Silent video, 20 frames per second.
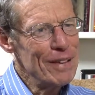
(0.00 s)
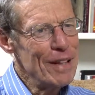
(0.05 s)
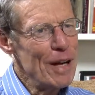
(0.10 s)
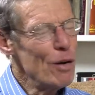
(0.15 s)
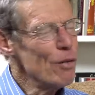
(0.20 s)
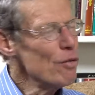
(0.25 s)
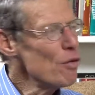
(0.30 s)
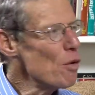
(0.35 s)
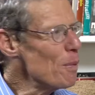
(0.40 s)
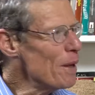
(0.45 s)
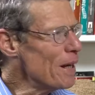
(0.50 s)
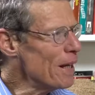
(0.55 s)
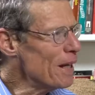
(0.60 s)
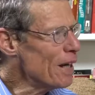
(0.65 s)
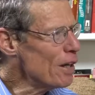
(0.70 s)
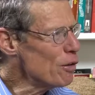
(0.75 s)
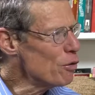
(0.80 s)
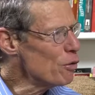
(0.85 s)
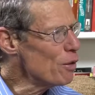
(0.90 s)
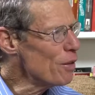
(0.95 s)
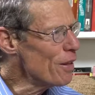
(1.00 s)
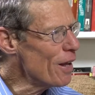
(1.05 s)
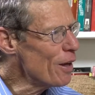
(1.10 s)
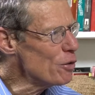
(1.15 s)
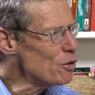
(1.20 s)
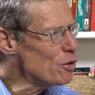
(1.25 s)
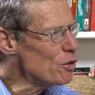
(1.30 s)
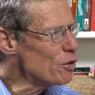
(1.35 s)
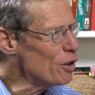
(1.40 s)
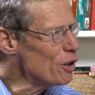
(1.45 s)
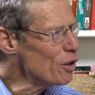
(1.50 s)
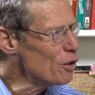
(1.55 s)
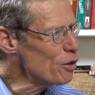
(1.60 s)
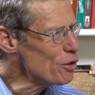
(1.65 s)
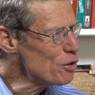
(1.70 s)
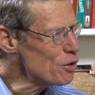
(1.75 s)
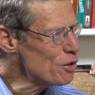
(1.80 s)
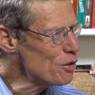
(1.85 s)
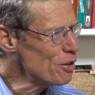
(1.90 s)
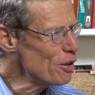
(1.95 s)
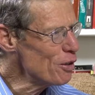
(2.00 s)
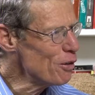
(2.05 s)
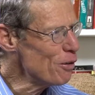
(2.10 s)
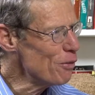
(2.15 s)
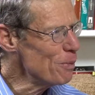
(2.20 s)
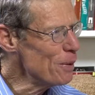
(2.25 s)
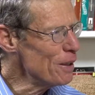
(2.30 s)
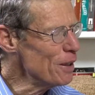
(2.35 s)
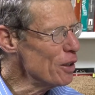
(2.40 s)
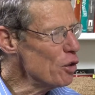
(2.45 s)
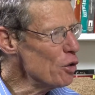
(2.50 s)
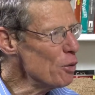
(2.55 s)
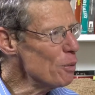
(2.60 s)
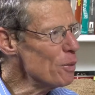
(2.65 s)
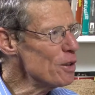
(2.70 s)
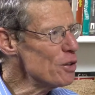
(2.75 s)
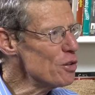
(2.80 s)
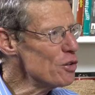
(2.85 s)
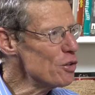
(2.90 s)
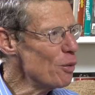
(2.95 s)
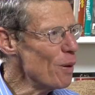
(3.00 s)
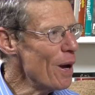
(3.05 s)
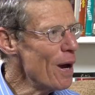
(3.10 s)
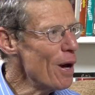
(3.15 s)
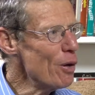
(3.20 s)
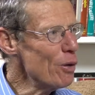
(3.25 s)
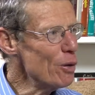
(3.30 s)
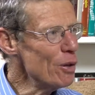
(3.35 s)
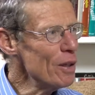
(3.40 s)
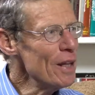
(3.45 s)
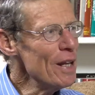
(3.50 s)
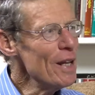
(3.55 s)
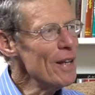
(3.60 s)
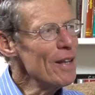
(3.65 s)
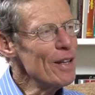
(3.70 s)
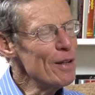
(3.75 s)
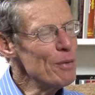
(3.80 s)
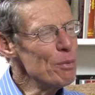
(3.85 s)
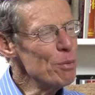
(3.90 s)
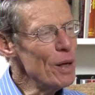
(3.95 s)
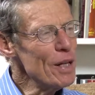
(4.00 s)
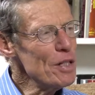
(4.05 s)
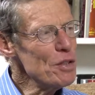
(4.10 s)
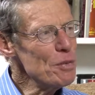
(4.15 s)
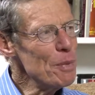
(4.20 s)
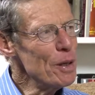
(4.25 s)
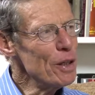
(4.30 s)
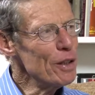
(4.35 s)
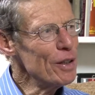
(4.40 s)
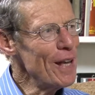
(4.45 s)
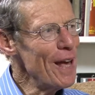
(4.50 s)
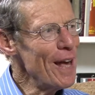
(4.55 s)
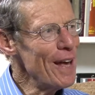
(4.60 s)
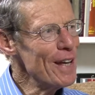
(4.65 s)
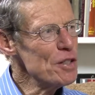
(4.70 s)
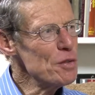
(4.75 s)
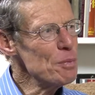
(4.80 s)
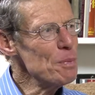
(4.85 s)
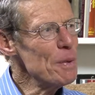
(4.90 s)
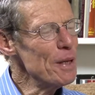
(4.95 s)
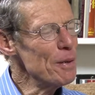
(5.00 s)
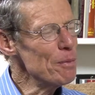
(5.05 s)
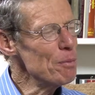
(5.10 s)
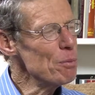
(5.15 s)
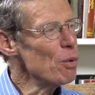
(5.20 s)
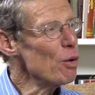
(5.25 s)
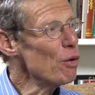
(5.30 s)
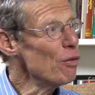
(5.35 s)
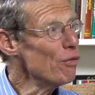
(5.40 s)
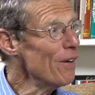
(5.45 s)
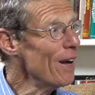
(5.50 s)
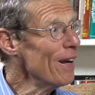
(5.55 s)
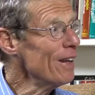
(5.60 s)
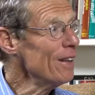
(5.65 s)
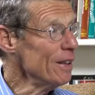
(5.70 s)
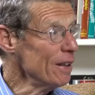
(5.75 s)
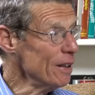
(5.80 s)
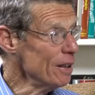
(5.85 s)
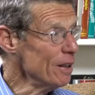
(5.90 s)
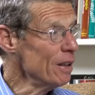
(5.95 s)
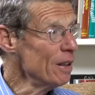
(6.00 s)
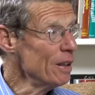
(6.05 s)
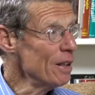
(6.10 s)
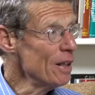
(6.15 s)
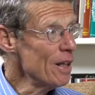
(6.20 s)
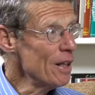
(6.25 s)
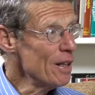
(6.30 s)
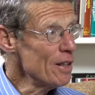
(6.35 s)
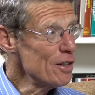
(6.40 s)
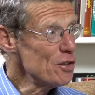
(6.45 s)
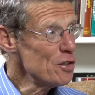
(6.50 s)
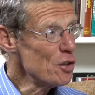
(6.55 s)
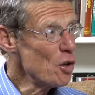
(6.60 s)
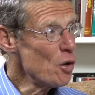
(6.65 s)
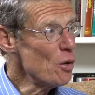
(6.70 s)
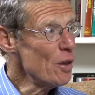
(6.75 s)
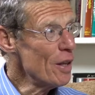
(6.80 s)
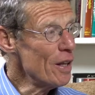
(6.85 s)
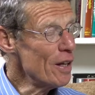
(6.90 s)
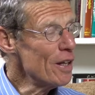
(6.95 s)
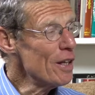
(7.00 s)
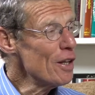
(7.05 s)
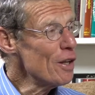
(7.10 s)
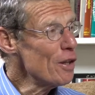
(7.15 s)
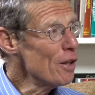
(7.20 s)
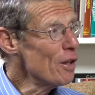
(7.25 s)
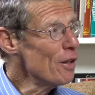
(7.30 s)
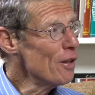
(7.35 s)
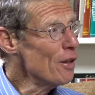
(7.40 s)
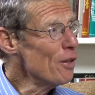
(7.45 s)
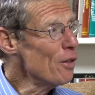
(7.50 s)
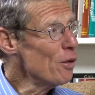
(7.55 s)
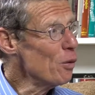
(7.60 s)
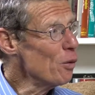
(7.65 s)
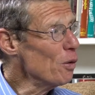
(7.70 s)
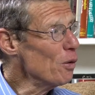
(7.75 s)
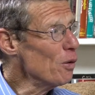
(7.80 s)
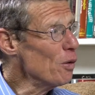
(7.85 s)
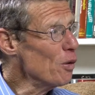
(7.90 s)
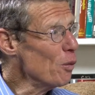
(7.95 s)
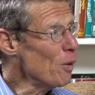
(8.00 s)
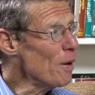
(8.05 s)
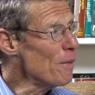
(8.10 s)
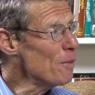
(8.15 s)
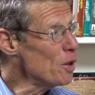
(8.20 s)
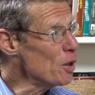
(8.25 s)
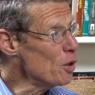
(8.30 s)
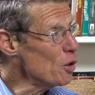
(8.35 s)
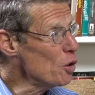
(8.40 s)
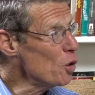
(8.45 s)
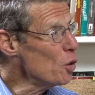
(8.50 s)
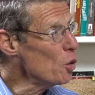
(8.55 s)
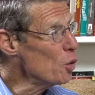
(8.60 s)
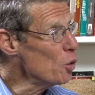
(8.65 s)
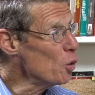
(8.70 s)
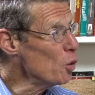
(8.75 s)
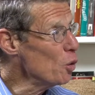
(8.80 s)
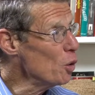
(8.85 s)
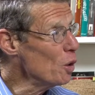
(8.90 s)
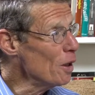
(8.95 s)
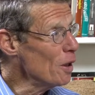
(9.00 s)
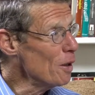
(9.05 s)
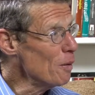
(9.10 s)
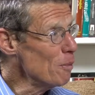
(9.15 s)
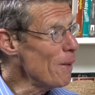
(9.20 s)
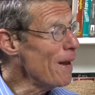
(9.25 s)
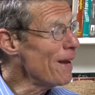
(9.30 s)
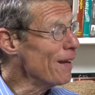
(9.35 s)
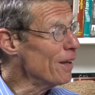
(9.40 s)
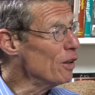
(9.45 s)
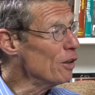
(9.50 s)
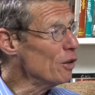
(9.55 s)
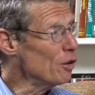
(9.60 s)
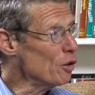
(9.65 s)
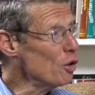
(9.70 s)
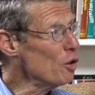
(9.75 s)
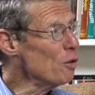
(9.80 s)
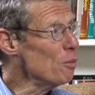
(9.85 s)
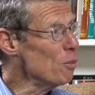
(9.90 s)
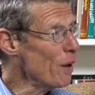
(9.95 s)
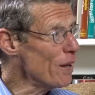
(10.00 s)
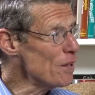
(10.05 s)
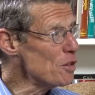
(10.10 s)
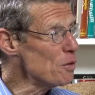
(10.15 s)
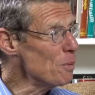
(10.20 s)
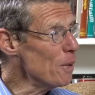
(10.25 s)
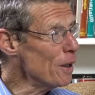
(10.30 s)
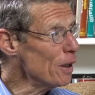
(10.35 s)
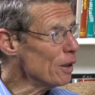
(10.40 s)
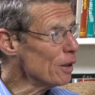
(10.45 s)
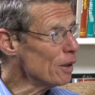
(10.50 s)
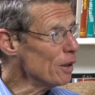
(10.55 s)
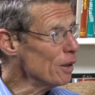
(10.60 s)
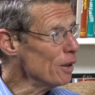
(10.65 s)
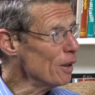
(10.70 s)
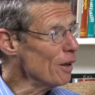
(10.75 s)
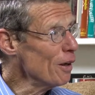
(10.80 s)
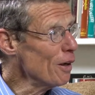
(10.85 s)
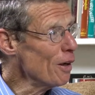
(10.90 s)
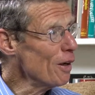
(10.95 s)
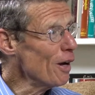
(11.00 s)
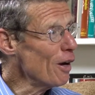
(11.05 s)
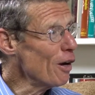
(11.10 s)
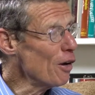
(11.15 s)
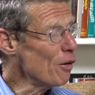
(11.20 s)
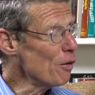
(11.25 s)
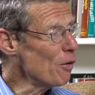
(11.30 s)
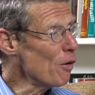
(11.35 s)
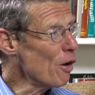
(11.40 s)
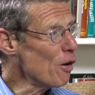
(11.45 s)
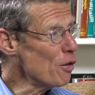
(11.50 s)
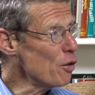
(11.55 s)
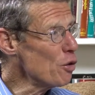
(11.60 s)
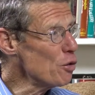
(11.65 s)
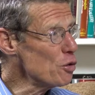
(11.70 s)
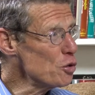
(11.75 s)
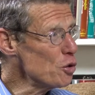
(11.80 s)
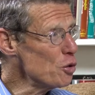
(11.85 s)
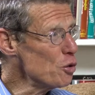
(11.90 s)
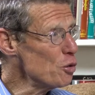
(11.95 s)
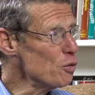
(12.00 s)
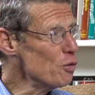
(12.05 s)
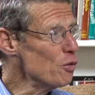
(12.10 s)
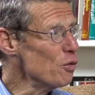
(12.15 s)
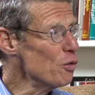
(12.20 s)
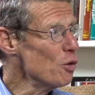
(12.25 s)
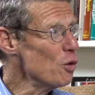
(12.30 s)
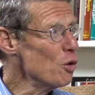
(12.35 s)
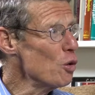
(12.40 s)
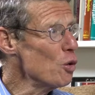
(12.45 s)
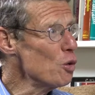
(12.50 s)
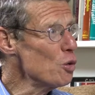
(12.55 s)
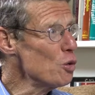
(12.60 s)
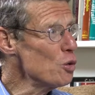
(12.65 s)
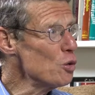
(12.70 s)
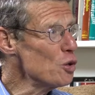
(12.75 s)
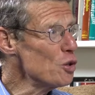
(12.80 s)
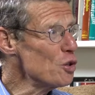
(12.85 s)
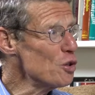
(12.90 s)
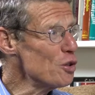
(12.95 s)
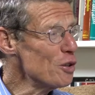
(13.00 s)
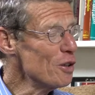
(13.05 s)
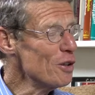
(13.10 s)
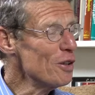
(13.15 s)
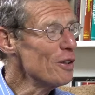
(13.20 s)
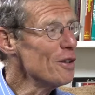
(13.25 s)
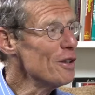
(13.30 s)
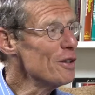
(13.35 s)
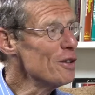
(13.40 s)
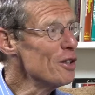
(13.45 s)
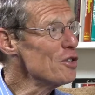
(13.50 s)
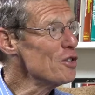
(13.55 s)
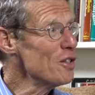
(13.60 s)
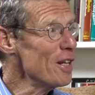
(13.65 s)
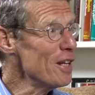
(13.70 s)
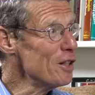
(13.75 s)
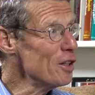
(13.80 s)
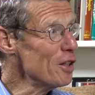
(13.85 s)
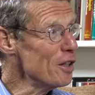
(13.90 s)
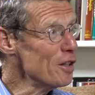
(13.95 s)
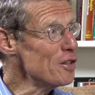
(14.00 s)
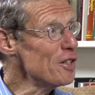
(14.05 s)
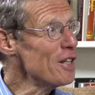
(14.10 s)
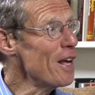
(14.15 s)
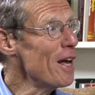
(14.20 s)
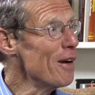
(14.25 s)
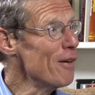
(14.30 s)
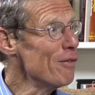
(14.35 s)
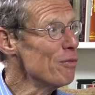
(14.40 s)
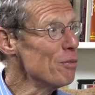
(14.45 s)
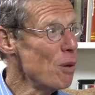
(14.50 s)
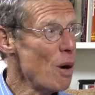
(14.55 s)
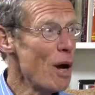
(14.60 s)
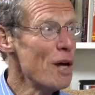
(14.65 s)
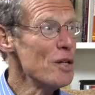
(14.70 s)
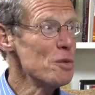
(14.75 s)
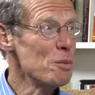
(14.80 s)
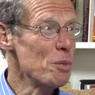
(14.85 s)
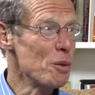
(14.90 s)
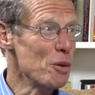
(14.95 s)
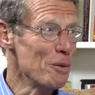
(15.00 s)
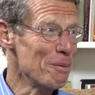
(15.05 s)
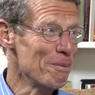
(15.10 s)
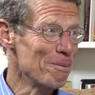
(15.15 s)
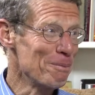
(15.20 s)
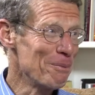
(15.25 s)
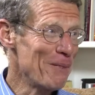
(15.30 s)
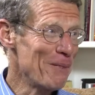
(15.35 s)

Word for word: however many hundred thousand years there have been humans around, that breast milk has been perfected so that the, the women who make good breast milk are, are those who whose descendants have prospered